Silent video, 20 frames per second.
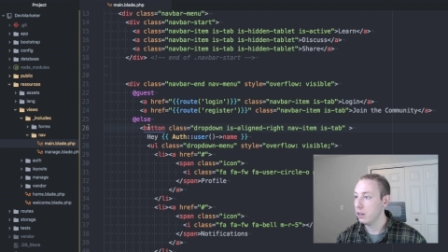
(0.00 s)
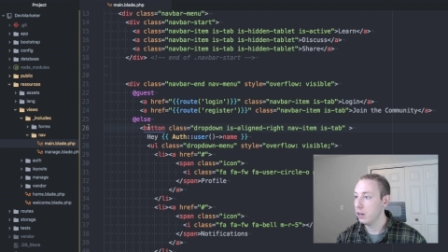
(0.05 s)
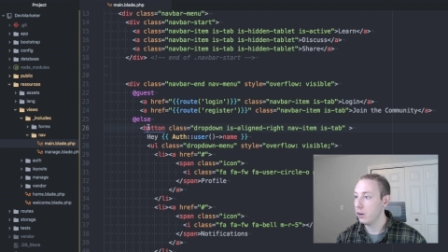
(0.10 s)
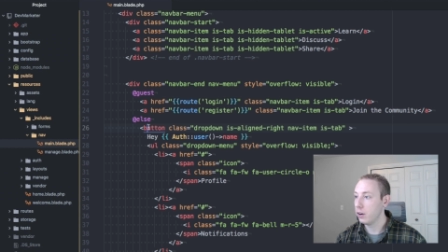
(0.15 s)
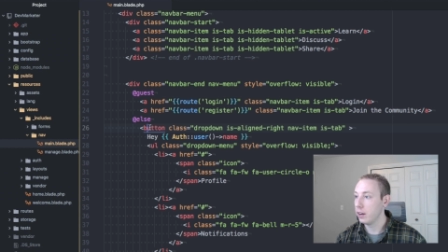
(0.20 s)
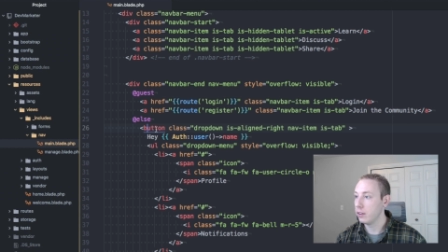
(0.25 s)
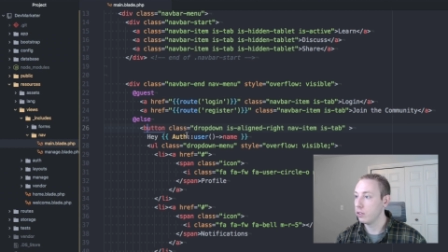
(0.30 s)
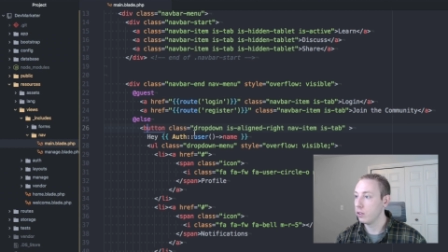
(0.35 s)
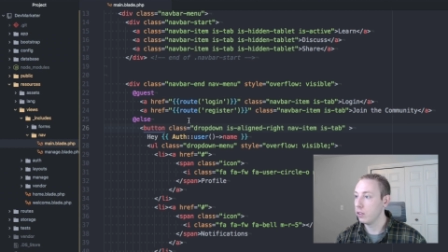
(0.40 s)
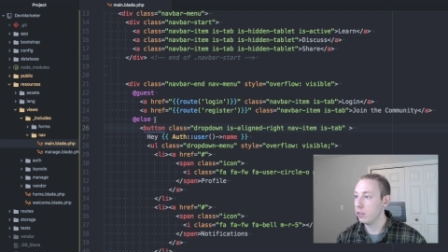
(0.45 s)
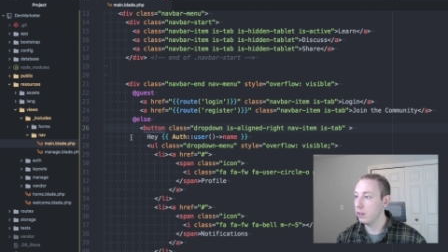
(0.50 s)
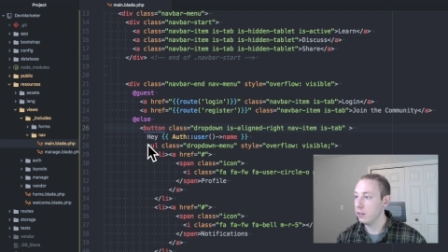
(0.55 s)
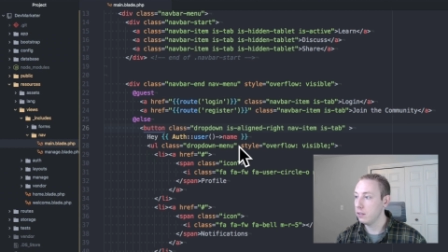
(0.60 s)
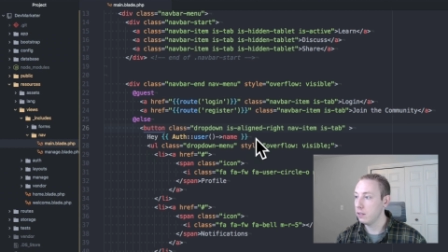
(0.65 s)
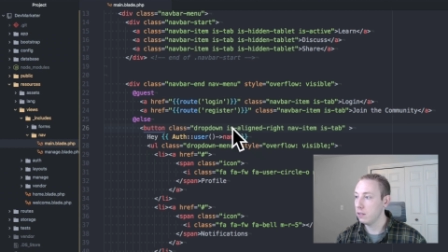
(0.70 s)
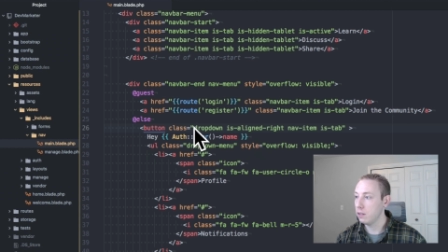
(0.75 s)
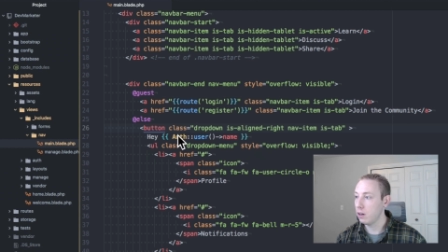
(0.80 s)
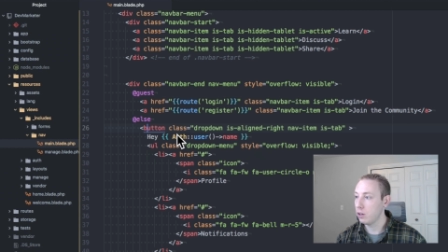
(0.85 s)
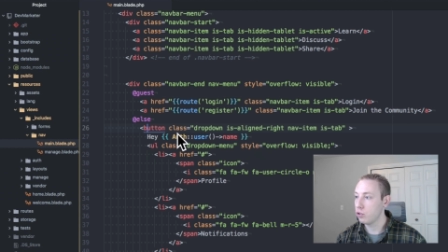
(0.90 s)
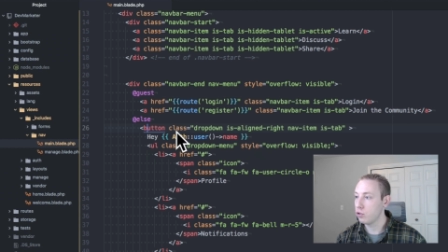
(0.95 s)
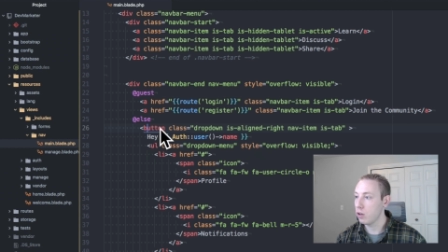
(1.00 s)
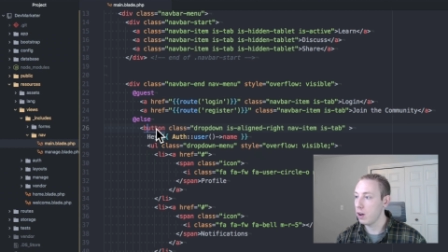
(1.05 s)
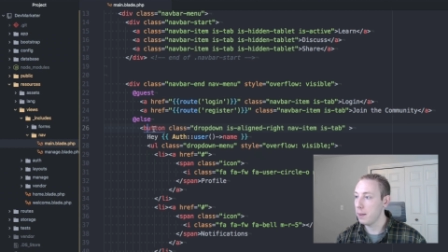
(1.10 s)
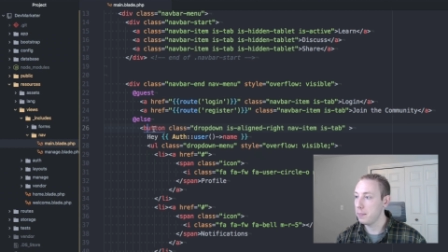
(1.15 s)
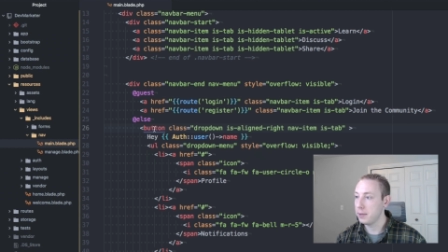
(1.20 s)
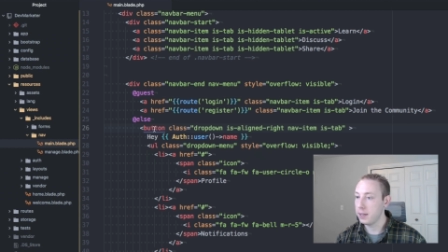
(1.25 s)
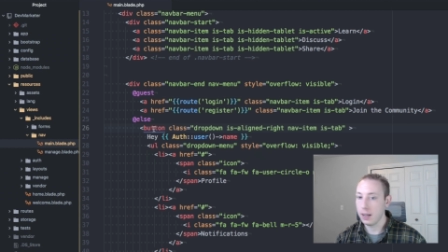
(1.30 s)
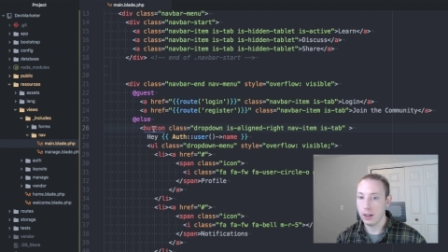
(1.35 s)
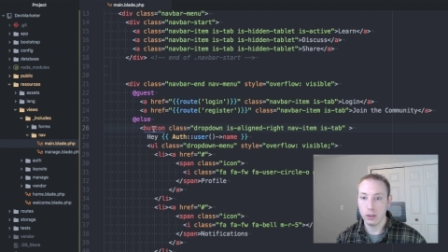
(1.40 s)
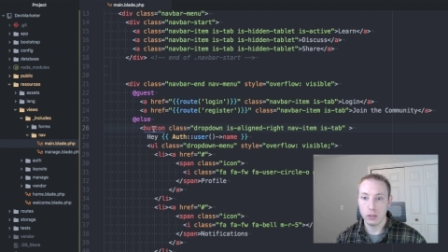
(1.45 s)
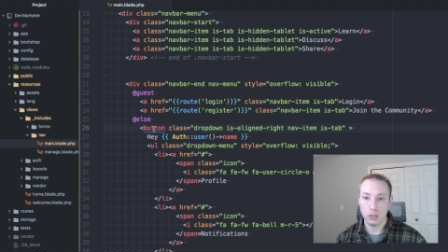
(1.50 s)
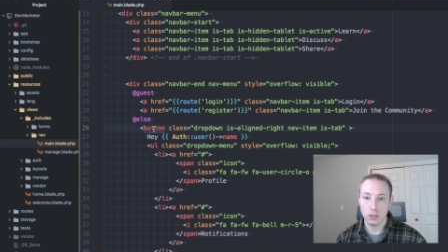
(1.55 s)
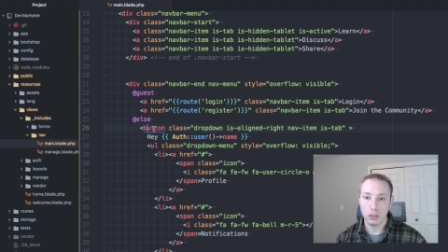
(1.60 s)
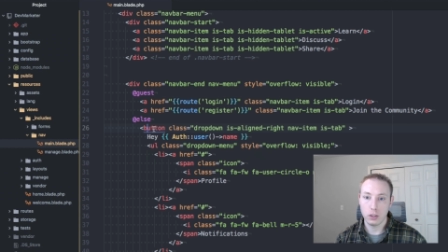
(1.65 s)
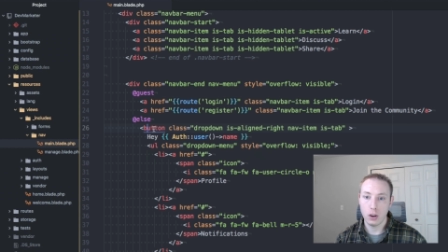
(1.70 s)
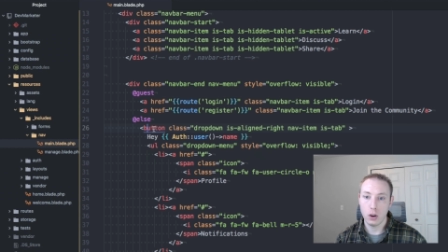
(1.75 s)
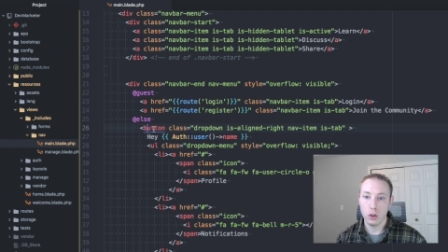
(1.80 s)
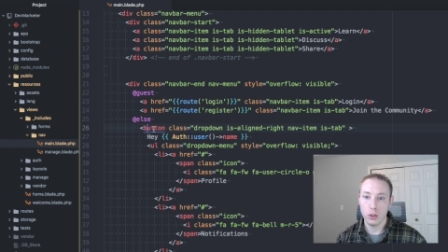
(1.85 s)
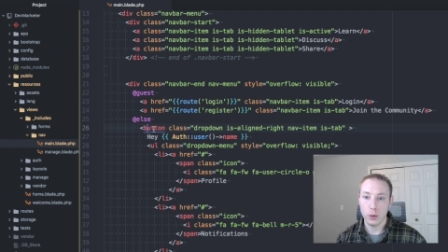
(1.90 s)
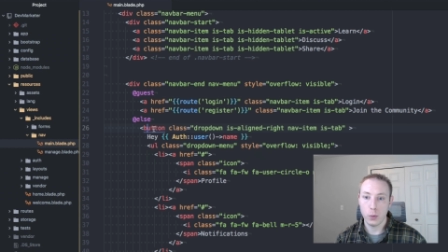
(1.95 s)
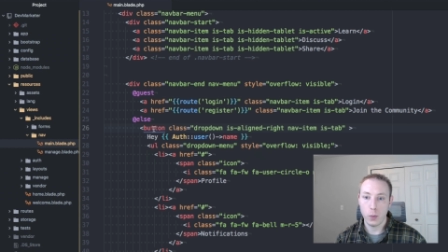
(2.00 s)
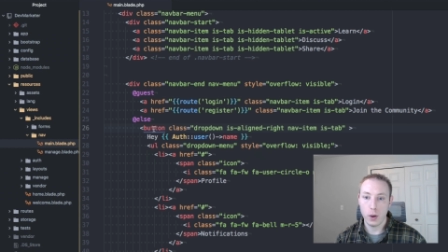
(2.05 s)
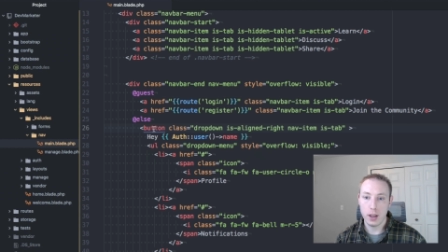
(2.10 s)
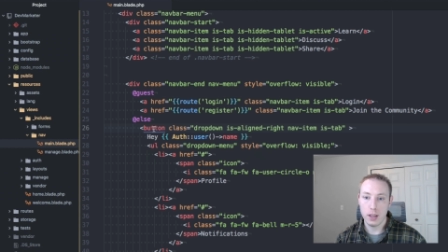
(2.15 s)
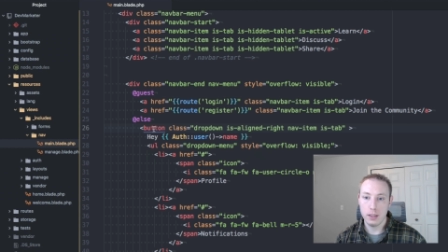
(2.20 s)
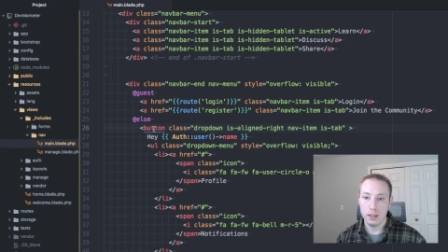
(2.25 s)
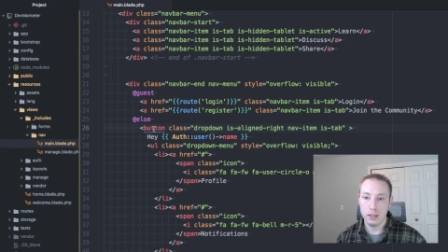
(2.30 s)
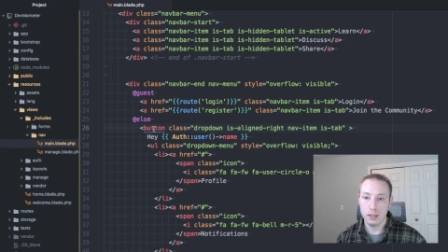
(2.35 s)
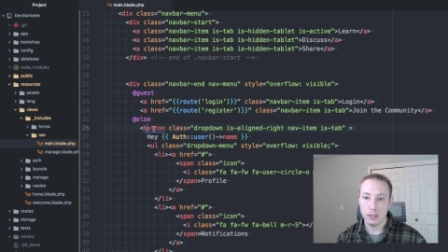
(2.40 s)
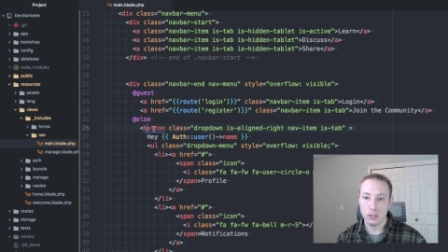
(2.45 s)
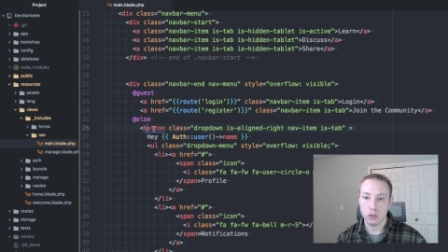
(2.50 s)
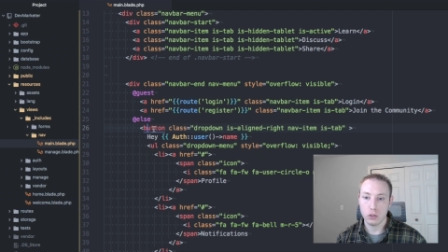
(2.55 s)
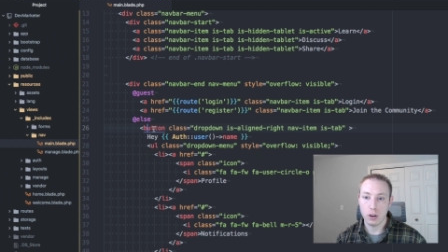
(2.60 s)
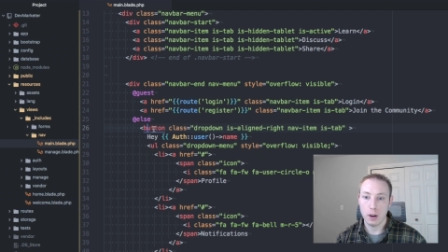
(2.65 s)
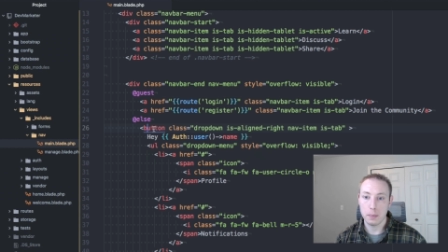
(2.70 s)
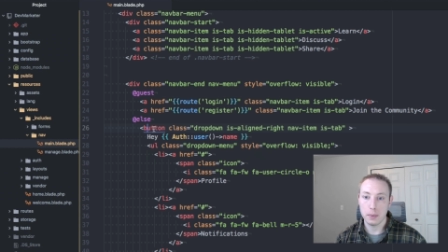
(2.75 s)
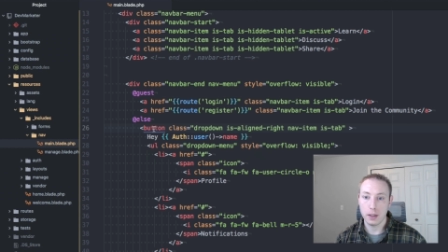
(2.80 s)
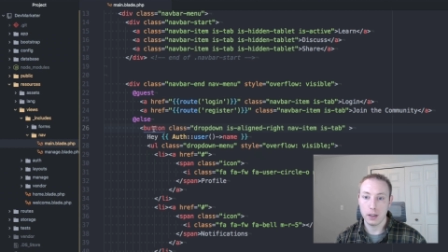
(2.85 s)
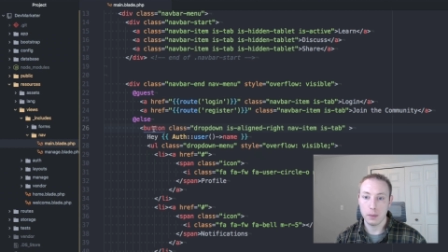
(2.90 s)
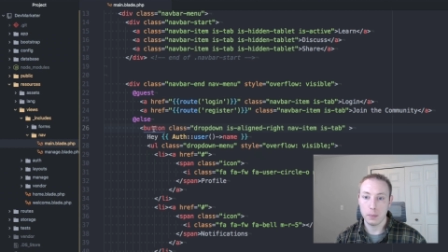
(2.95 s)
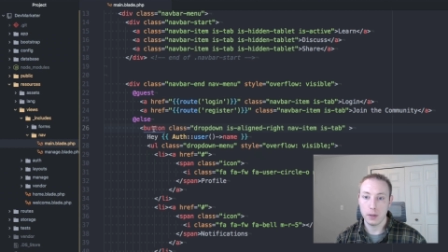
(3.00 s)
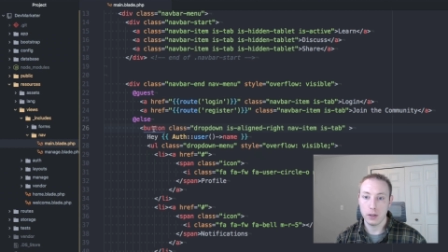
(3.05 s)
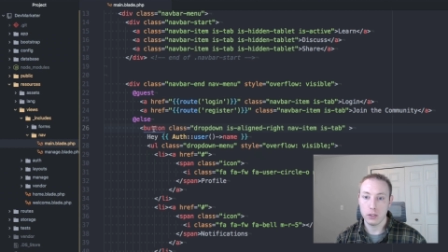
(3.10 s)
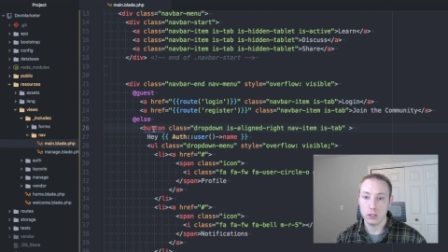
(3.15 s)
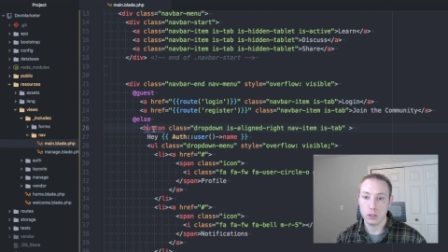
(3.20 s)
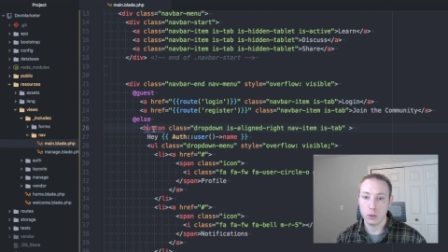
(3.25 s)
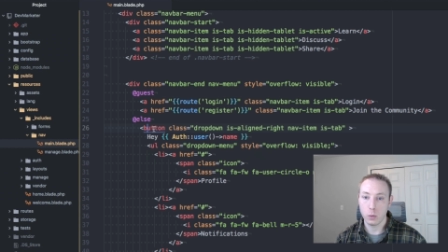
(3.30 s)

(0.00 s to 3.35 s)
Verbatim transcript: Okay, so this is our drop down. So the way that this drop down appears